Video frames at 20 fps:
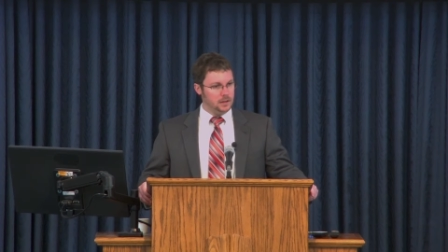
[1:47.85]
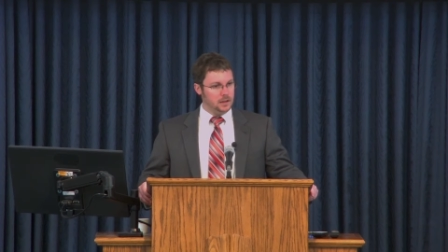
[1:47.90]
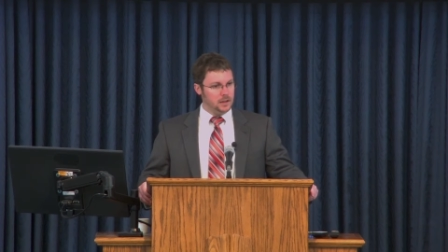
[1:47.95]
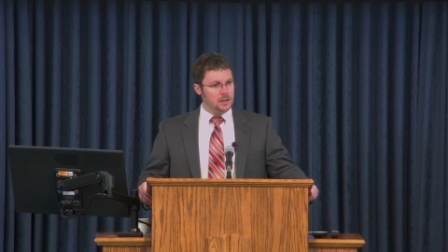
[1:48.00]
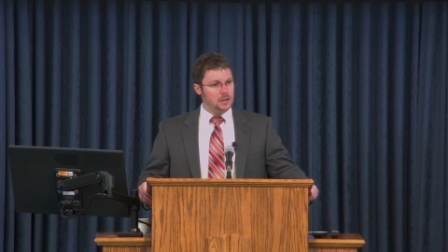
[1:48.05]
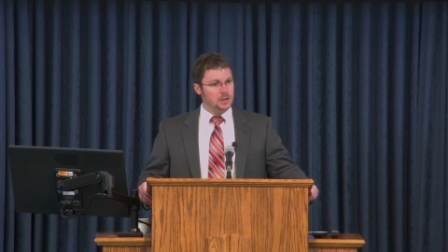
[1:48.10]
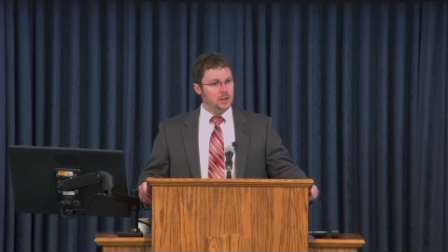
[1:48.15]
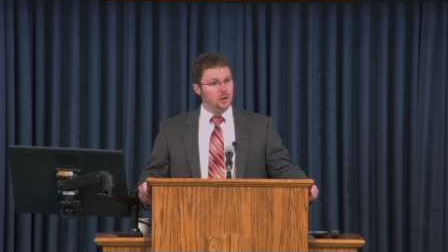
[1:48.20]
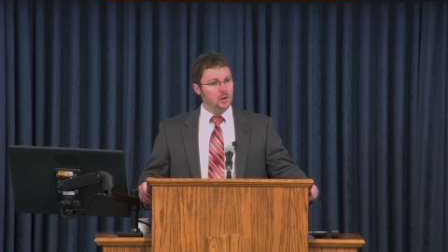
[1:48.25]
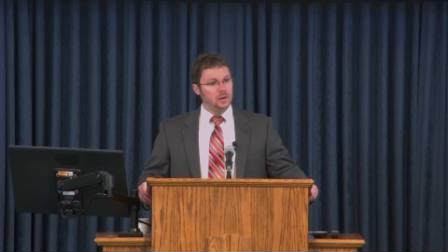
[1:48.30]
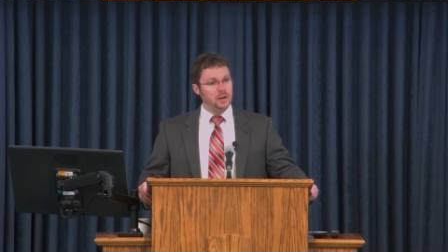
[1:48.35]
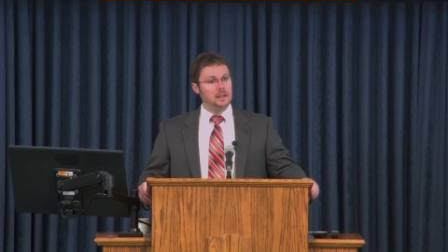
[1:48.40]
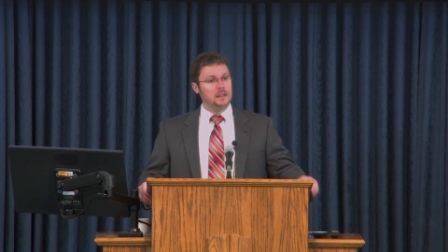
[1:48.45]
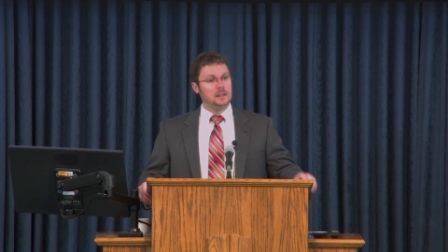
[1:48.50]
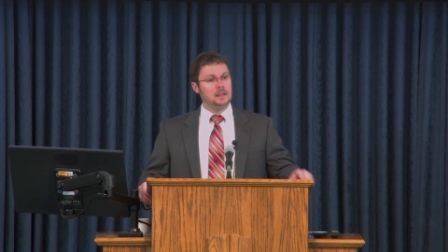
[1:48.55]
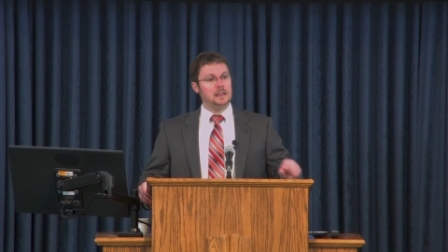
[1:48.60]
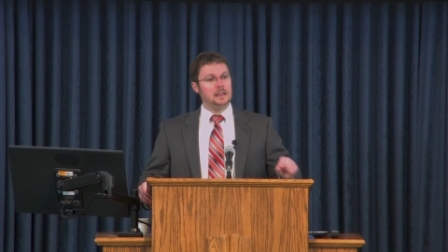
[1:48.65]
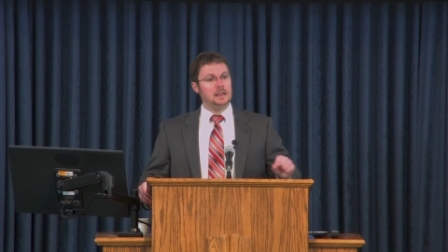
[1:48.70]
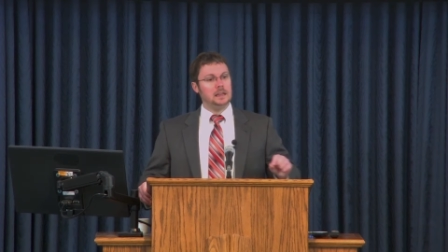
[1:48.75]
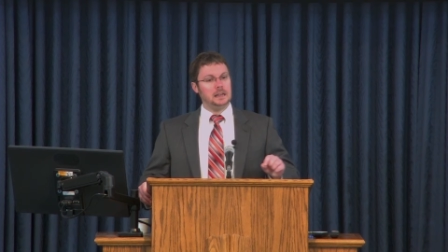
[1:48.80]
knowing
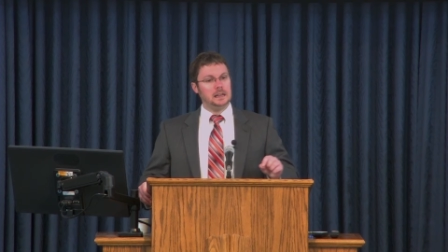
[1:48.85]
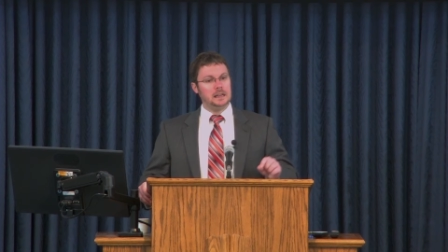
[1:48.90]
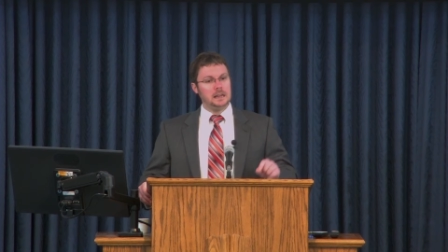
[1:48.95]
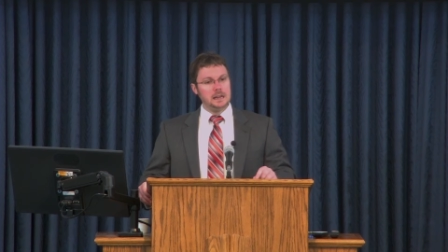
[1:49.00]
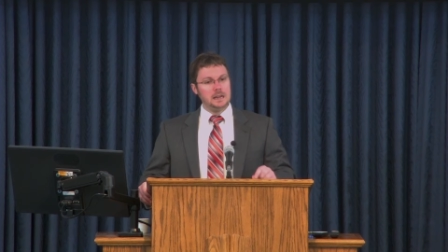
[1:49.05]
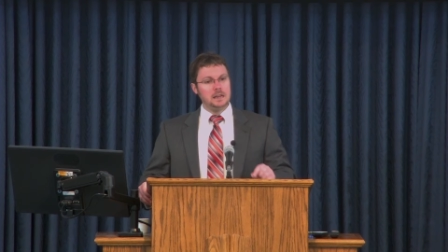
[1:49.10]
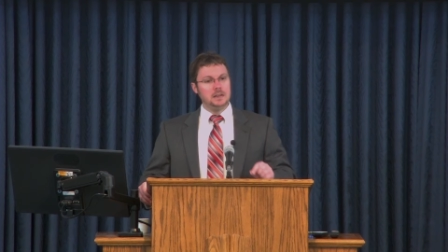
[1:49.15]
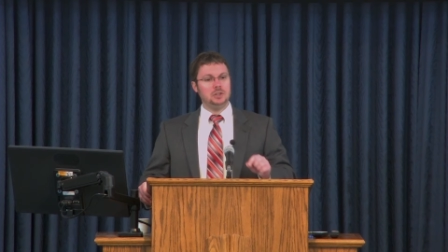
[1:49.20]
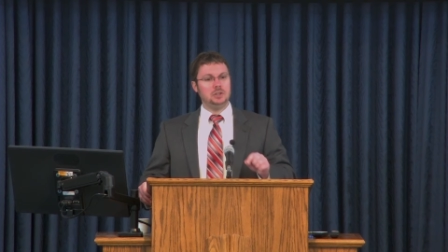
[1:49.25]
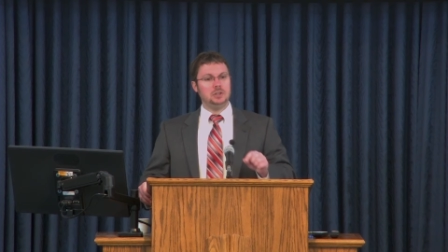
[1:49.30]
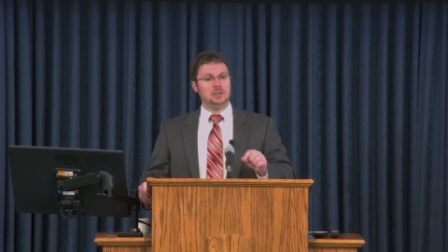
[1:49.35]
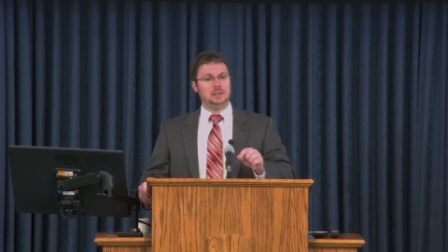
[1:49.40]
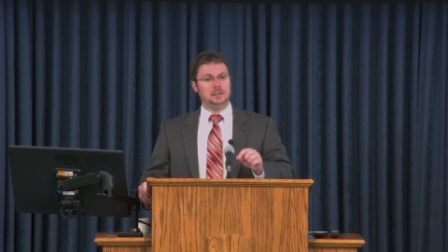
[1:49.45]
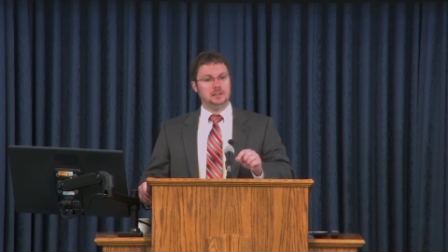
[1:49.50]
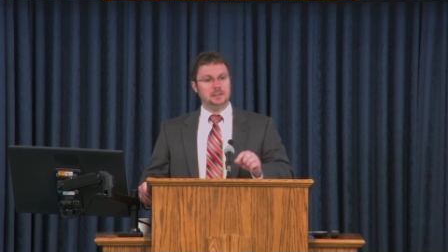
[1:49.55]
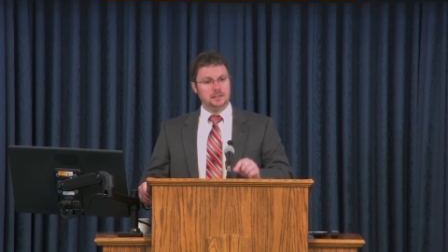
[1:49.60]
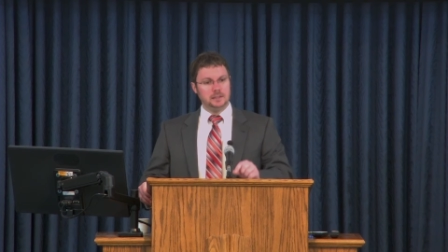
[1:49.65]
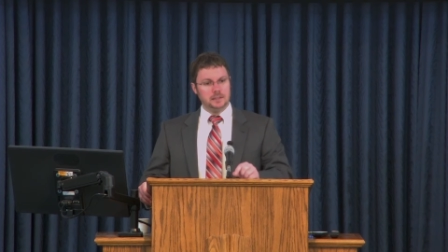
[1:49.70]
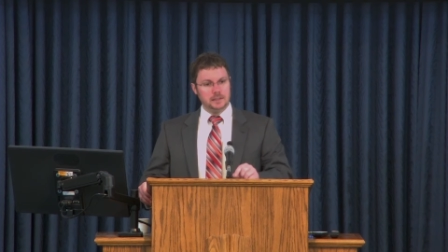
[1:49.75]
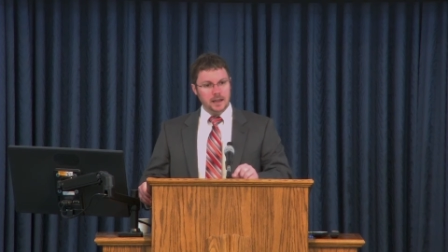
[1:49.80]
that each
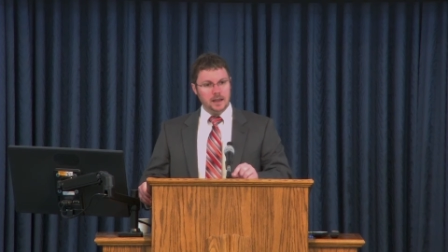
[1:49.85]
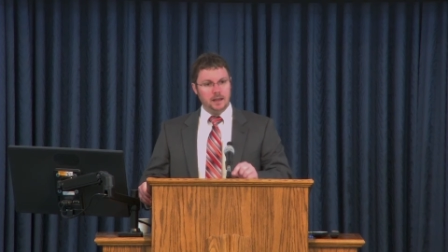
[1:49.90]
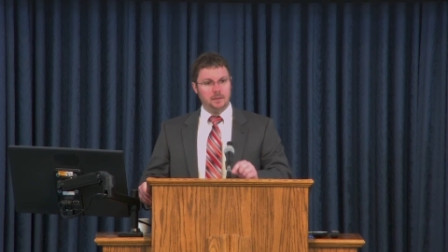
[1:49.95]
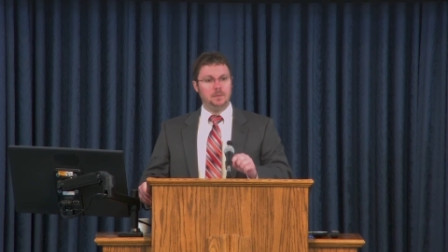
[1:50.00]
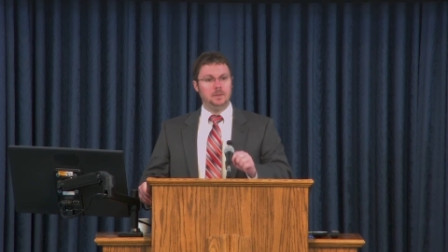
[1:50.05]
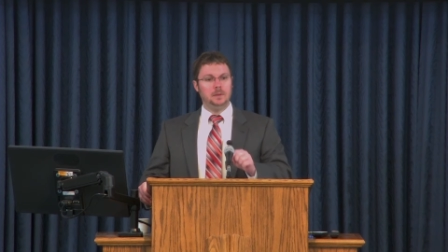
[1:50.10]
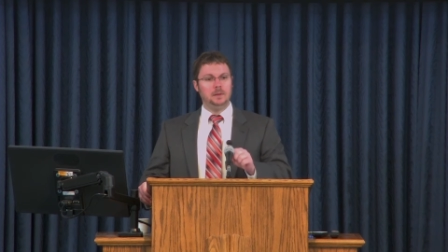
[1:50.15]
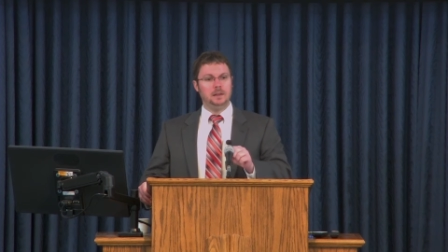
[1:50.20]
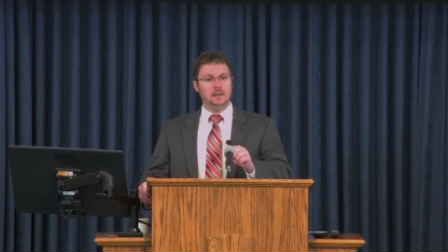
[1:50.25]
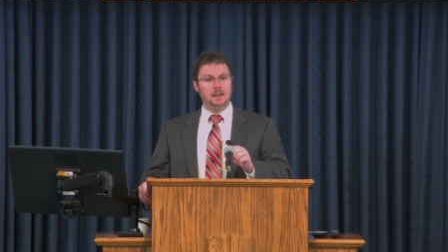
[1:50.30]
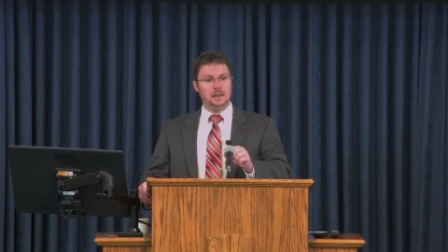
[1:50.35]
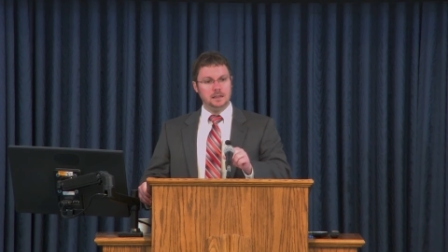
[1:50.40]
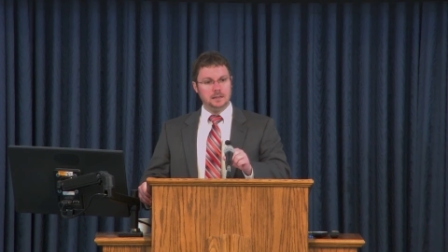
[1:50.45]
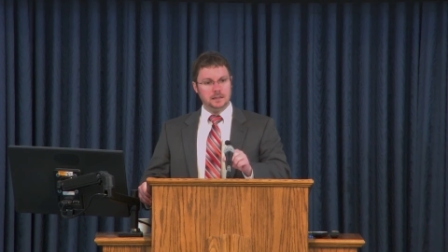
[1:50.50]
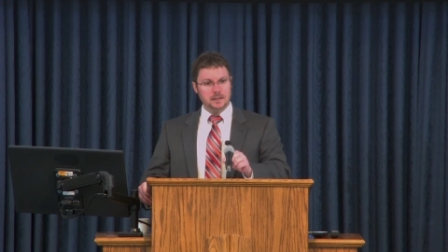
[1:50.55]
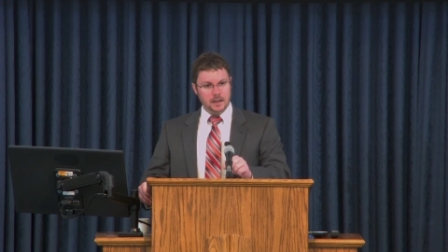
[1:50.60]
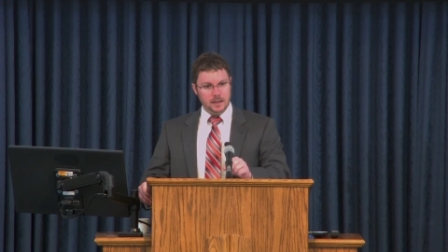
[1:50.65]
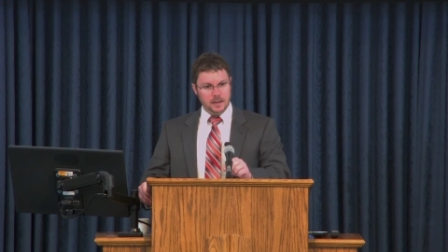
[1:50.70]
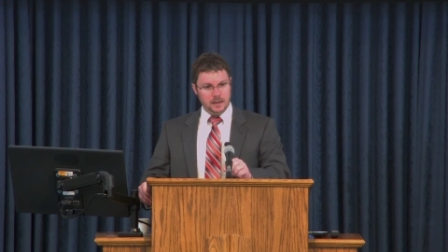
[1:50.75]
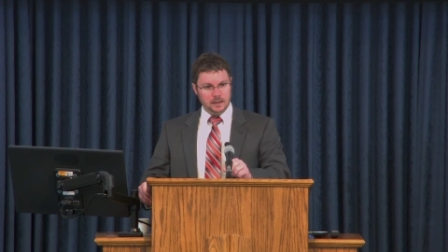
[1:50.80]
step he
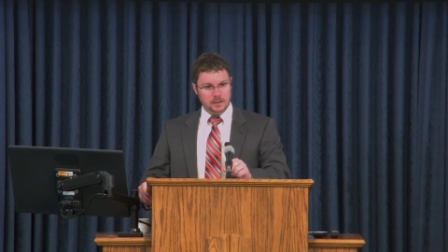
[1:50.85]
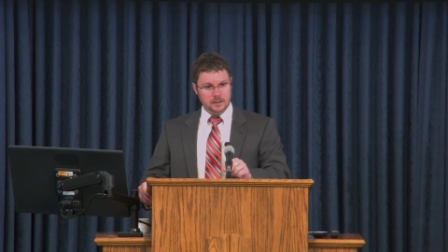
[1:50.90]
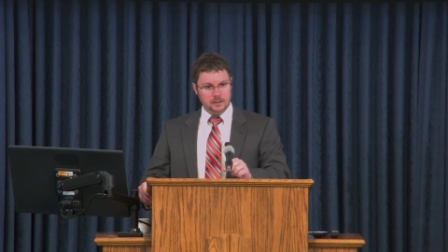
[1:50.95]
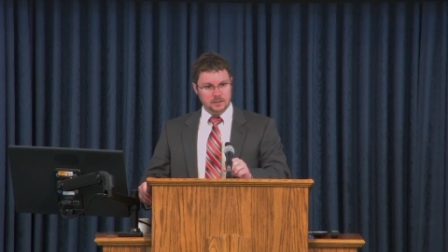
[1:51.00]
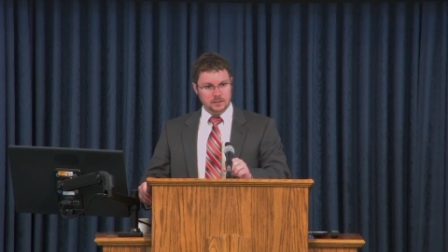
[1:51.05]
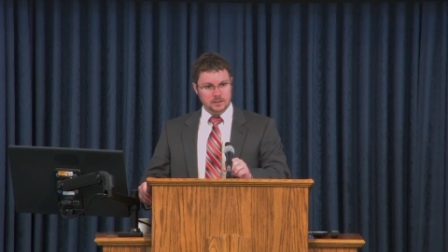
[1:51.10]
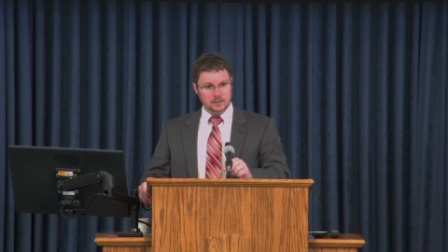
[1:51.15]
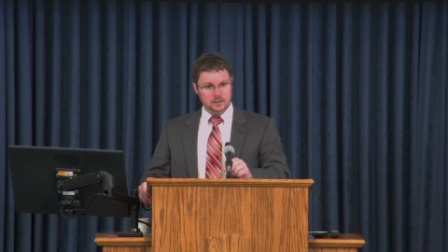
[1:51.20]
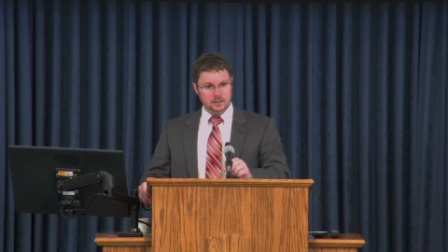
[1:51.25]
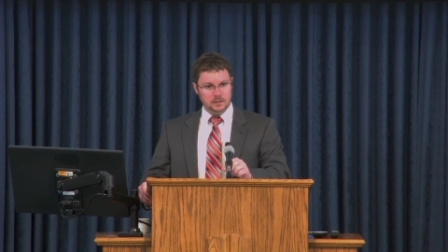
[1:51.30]
takes